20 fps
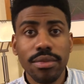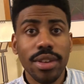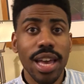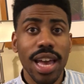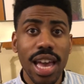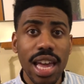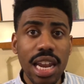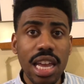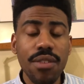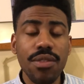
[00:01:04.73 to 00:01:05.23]

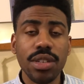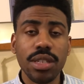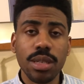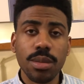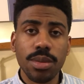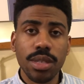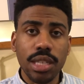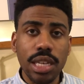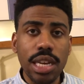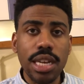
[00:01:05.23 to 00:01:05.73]
and even some
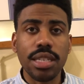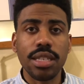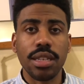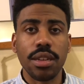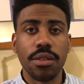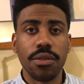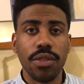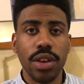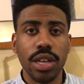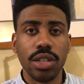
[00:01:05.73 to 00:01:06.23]
seasoned
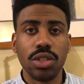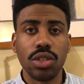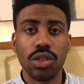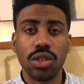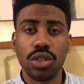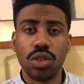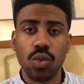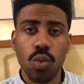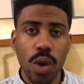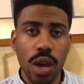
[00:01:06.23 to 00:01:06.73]
investors
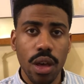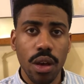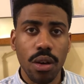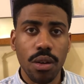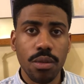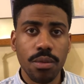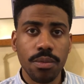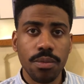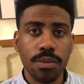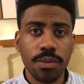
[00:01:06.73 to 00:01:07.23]
as well.
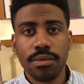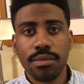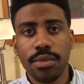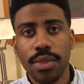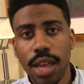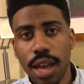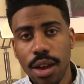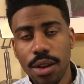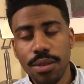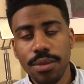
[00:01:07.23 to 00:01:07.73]

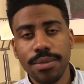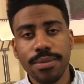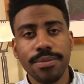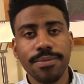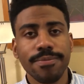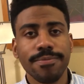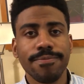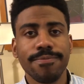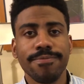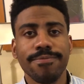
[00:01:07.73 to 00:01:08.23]
Now,
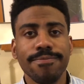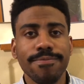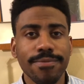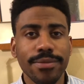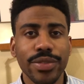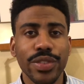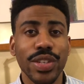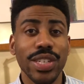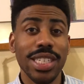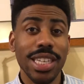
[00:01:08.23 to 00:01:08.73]

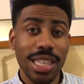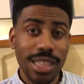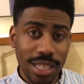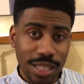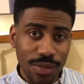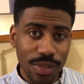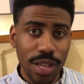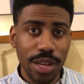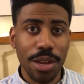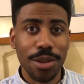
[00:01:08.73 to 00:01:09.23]
let's get this
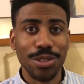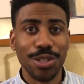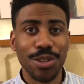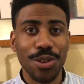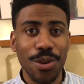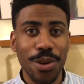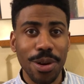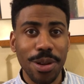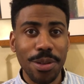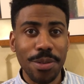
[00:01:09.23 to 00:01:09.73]
video
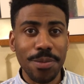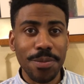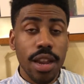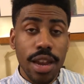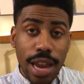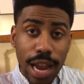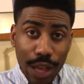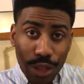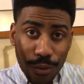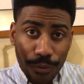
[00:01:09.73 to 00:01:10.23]
started.
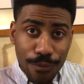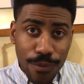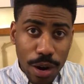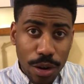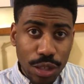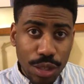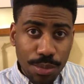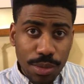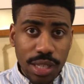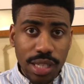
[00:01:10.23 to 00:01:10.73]
Now, the
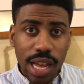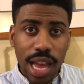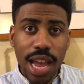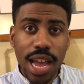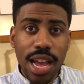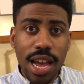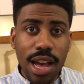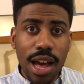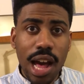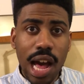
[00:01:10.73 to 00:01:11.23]
first
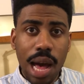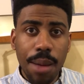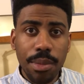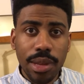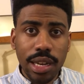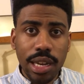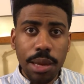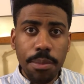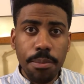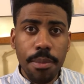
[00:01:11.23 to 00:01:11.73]
mistake
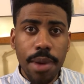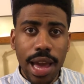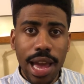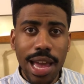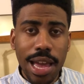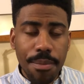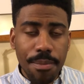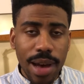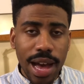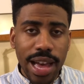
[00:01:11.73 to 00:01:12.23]
commonly
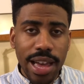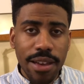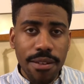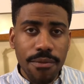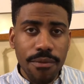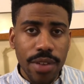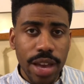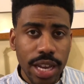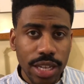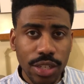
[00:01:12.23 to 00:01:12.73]
made by
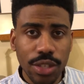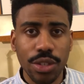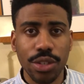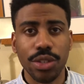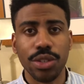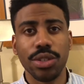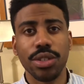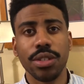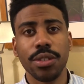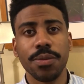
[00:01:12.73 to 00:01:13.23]

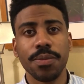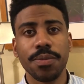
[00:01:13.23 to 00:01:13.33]
investors